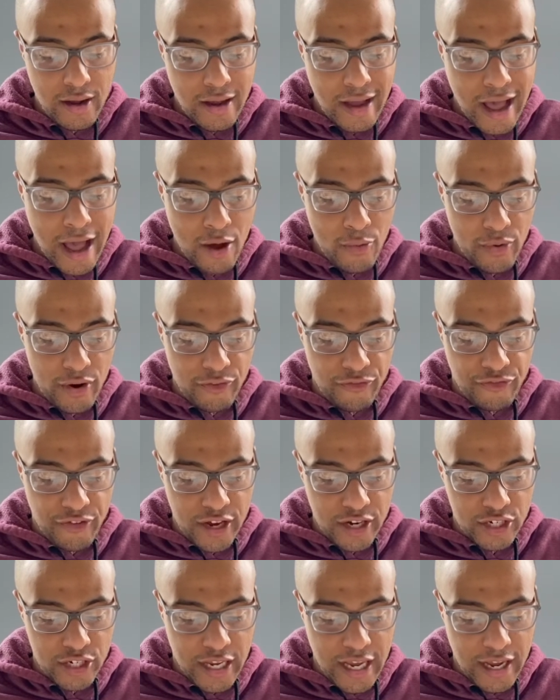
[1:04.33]
how would a
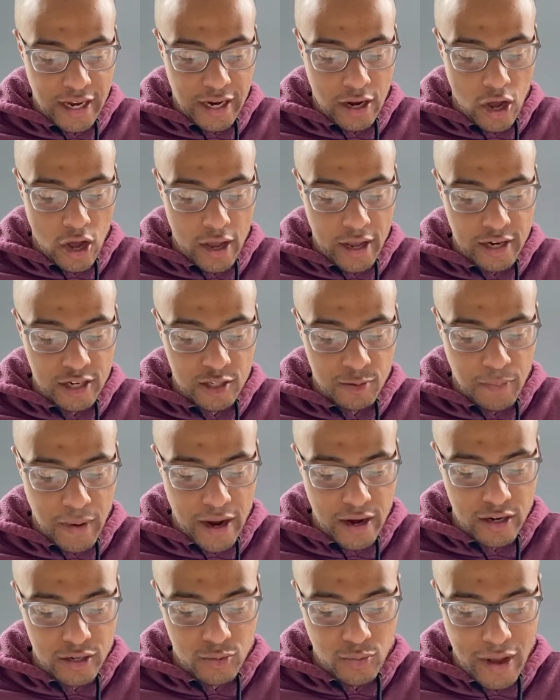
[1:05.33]
fish get caught in a
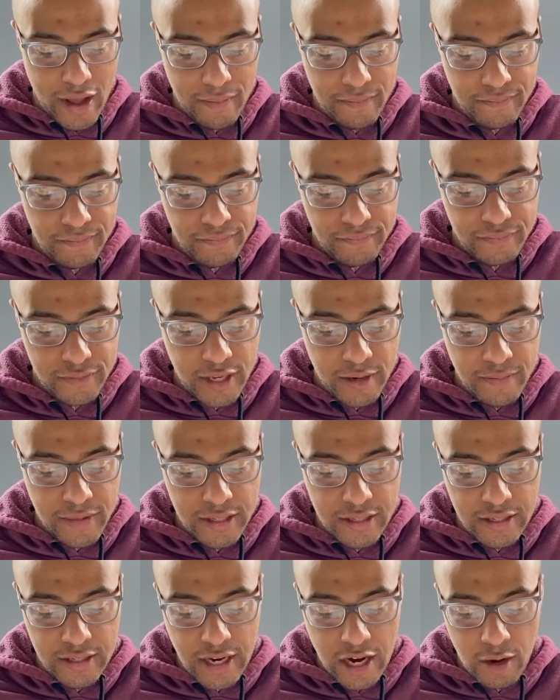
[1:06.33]
spider's web? said
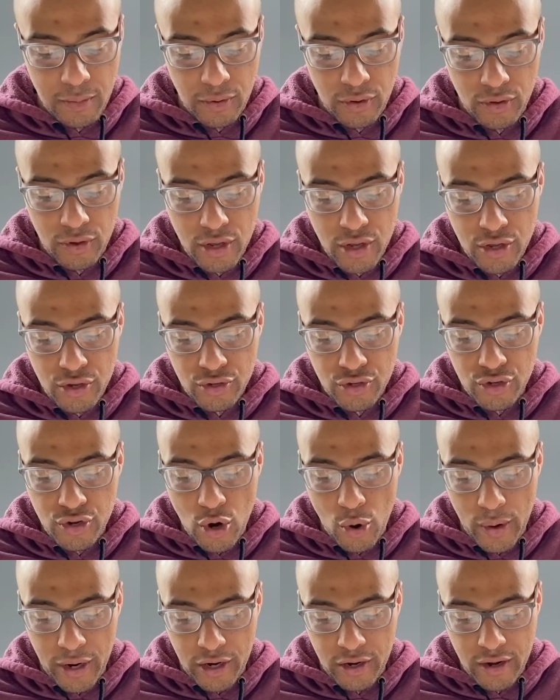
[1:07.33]
Mrs. Arable. You
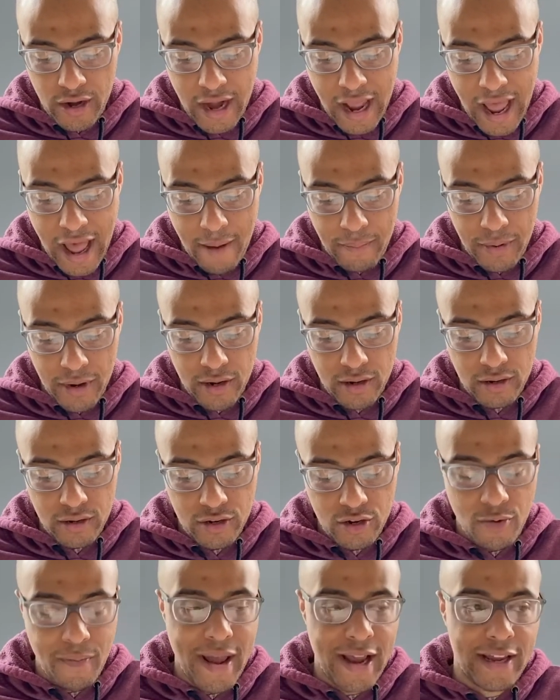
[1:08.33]
know it couldn't happen.
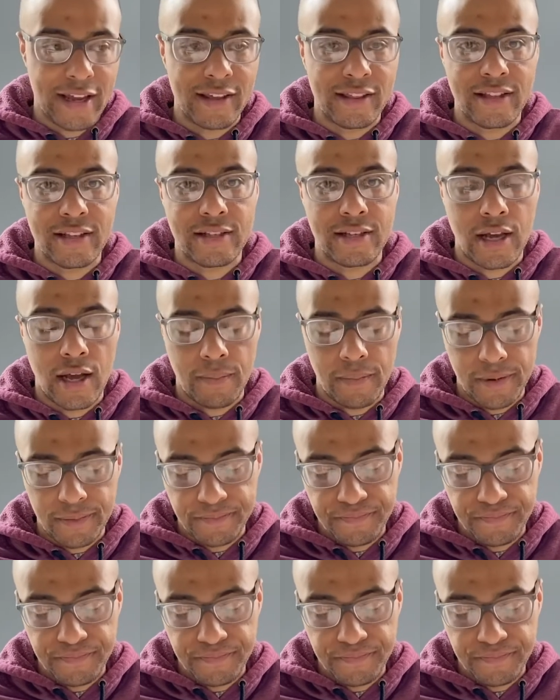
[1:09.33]
You're making this up.